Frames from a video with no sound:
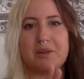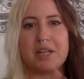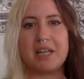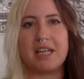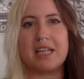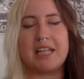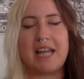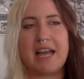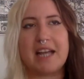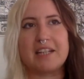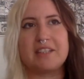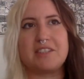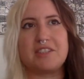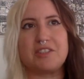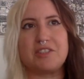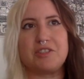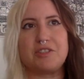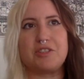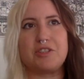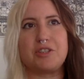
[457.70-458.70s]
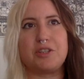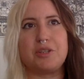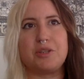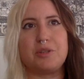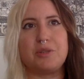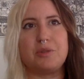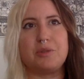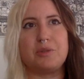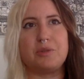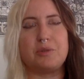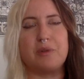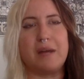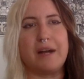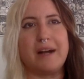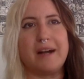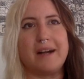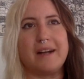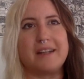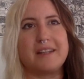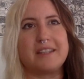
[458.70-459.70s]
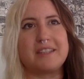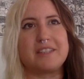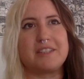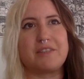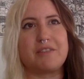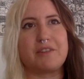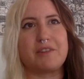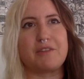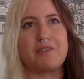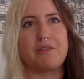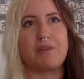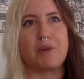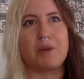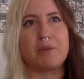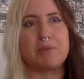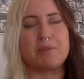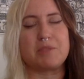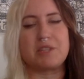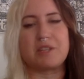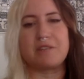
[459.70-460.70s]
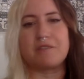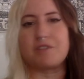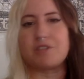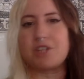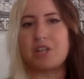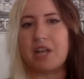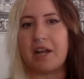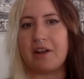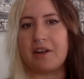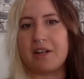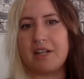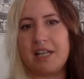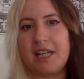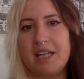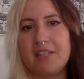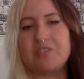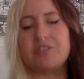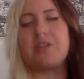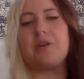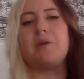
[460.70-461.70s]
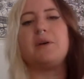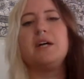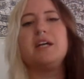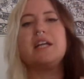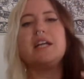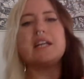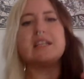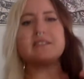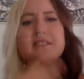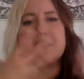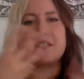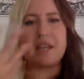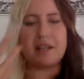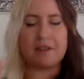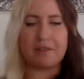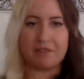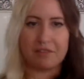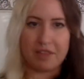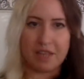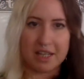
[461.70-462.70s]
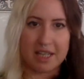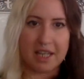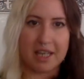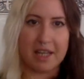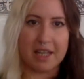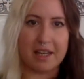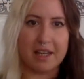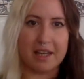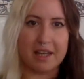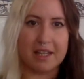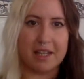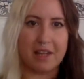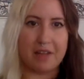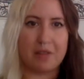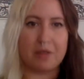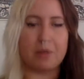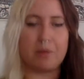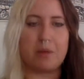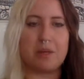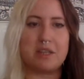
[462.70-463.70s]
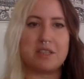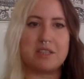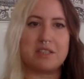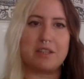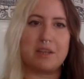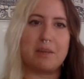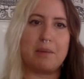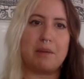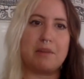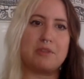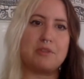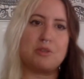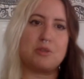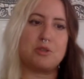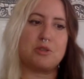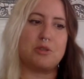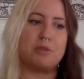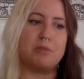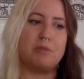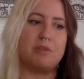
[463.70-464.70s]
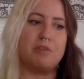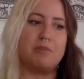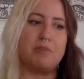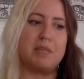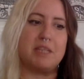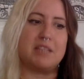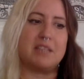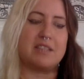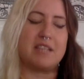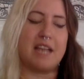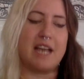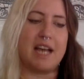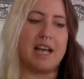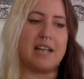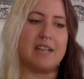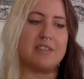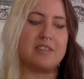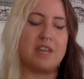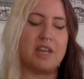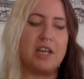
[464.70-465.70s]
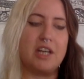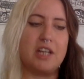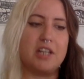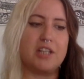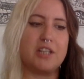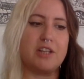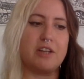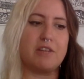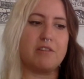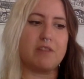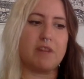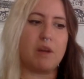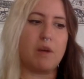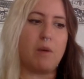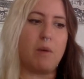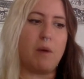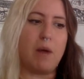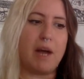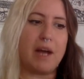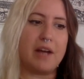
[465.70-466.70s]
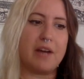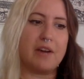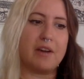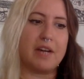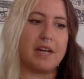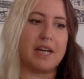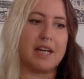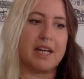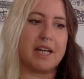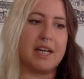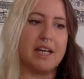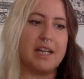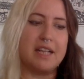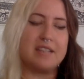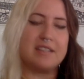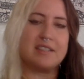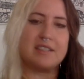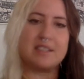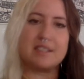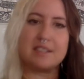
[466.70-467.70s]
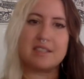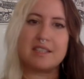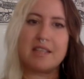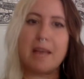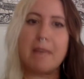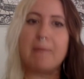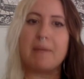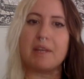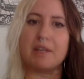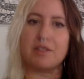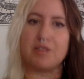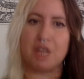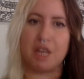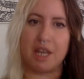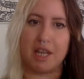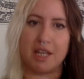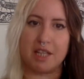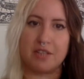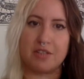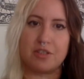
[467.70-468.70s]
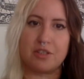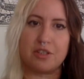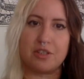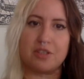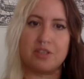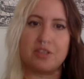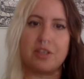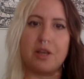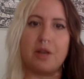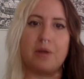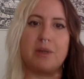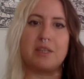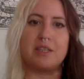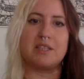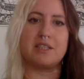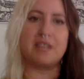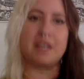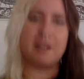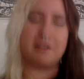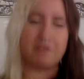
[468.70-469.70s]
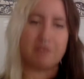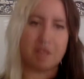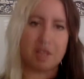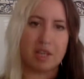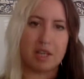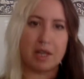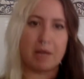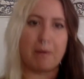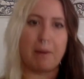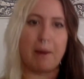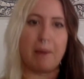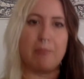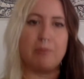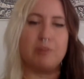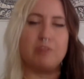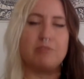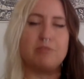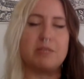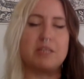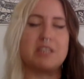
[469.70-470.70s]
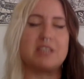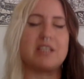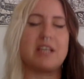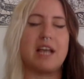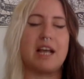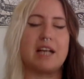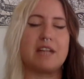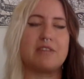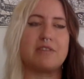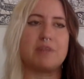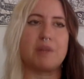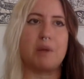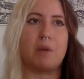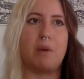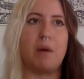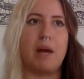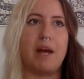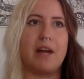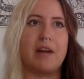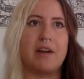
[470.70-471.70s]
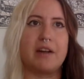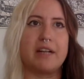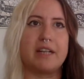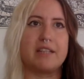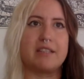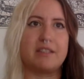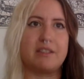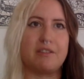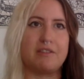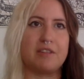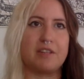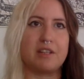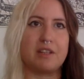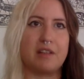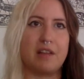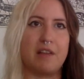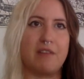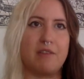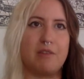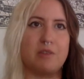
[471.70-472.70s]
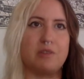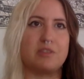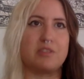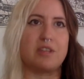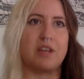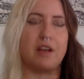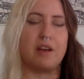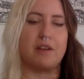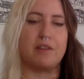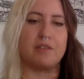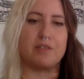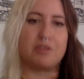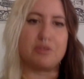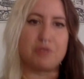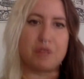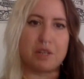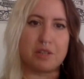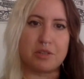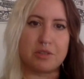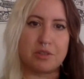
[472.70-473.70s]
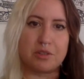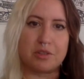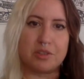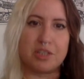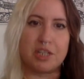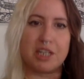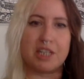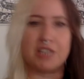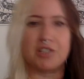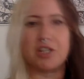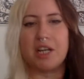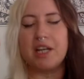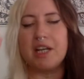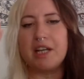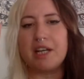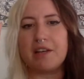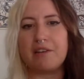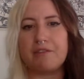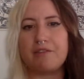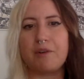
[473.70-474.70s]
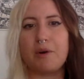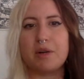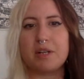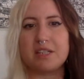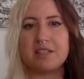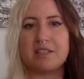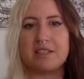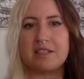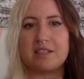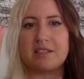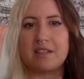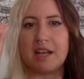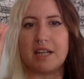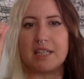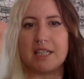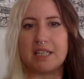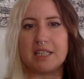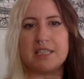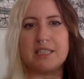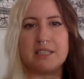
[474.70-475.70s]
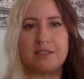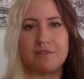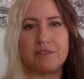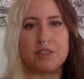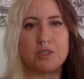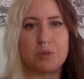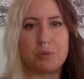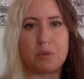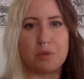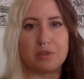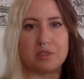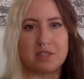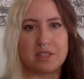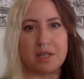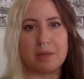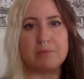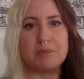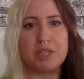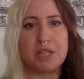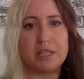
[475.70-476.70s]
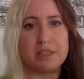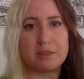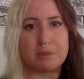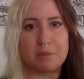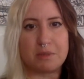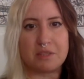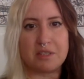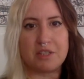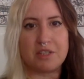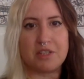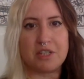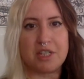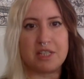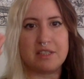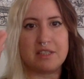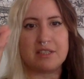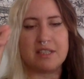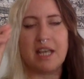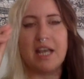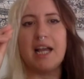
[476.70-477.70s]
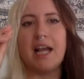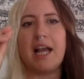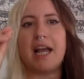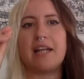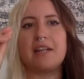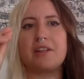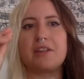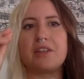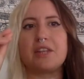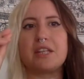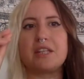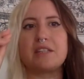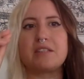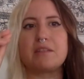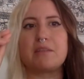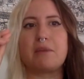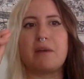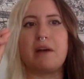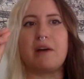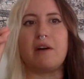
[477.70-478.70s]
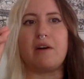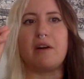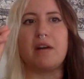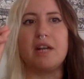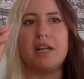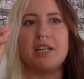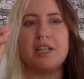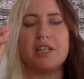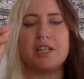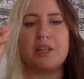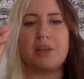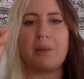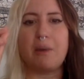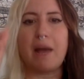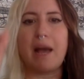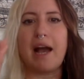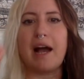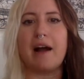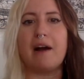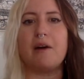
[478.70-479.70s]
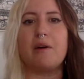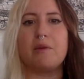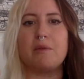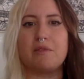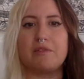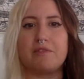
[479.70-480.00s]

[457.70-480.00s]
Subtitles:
connected to different forms of charity. So instead of thinking, in other words, about social movements as, requiring systemic change. So instead of thinking about movements as requiring different levels of structural change, it focuses on individual subject positions and thinks about, how